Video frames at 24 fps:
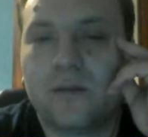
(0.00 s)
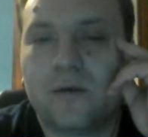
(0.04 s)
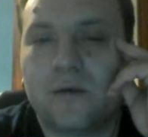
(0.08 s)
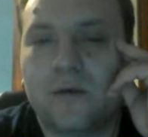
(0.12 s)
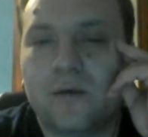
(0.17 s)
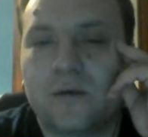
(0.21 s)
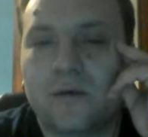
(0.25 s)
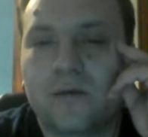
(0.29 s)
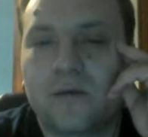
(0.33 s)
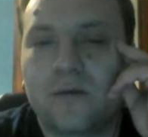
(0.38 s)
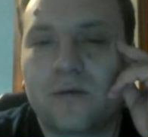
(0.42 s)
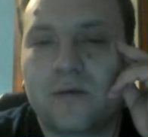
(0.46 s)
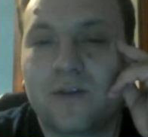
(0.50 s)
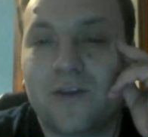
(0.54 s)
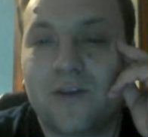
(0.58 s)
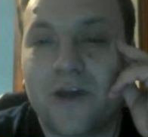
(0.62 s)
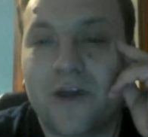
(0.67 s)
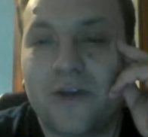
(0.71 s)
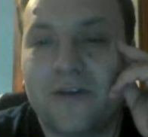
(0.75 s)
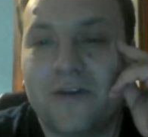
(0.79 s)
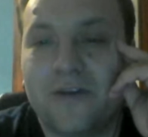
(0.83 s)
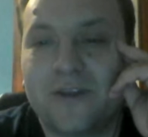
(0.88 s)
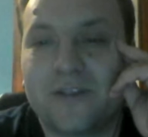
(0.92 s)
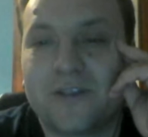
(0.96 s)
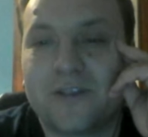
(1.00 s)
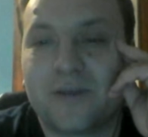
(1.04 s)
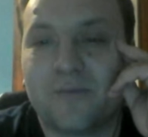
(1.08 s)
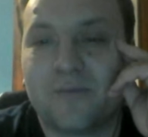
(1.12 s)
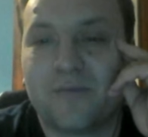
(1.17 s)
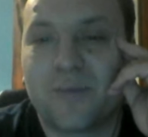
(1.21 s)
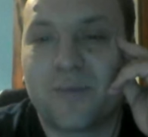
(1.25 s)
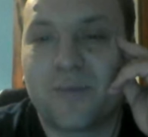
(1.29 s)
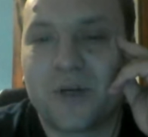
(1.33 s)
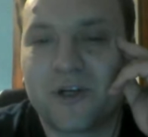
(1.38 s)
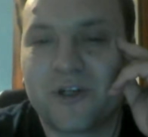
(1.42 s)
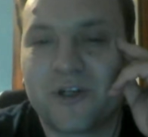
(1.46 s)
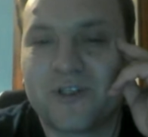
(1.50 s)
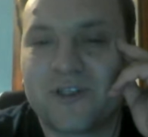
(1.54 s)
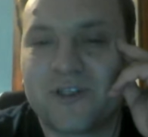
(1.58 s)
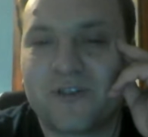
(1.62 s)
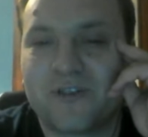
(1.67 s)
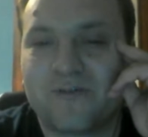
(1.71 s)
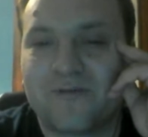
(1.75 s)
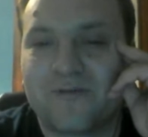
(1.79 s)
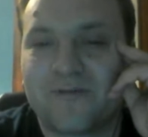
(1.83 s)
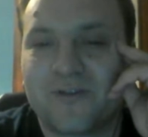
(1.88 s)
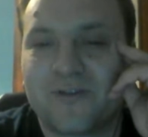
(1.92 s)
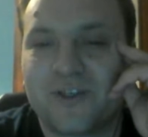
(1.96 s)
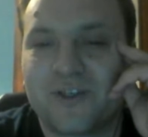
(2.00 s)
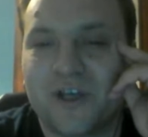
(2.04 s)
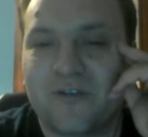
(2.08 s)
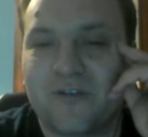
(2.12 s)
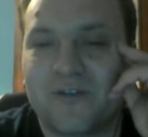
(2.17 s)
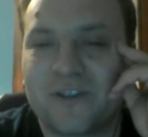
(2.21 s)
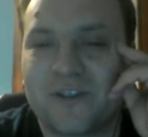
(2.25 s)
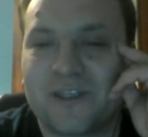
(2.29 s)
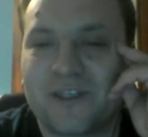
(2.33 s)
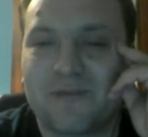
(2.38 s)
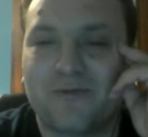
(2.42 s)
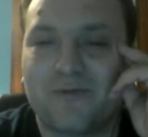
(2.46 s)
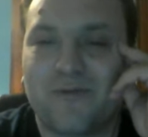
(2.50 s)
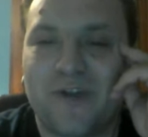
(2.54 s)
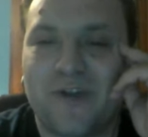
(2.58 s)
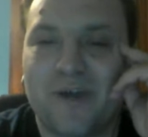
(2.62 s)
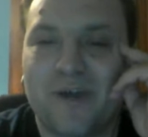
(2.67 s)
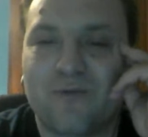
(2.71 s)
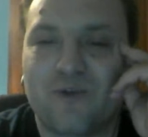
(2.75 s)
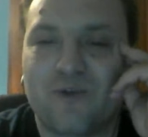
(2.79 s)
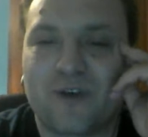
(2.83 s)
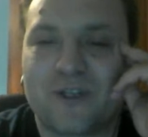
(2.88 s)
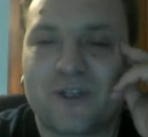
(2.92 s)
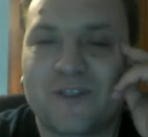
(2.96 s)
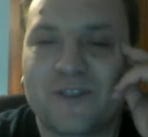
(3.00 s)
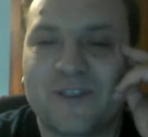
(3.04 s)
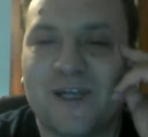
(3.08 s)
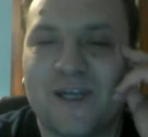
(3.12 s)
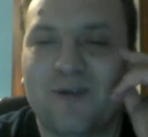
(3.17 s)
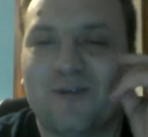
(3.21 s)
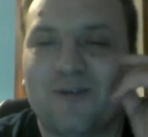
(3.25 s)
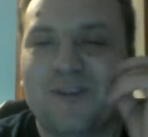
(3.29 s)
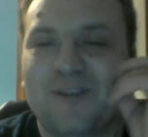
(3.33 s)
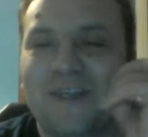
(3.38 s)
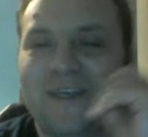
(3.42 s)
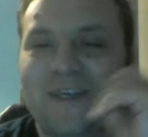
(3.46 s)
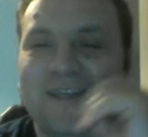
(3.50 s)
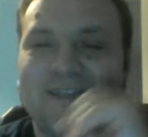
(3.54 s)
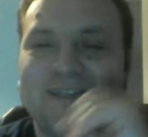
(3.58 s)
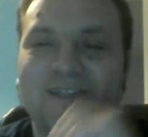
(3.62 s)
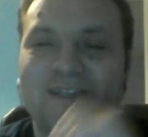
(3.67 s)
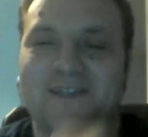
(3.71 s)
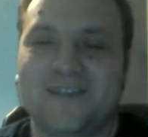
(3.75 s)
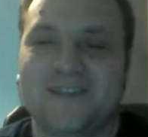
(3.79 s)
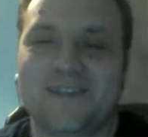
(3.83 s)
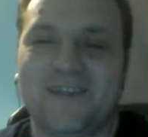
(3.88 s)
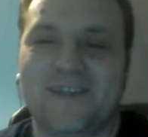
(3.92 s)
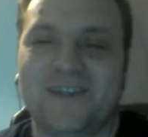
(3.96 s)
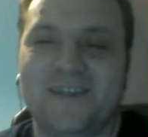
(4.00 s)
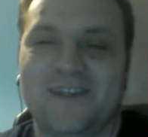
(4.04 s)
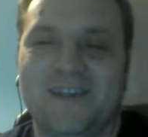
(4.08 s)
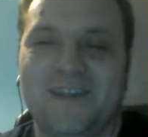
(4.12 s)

uh, there is a burst of JavaScript frameworks nowadays that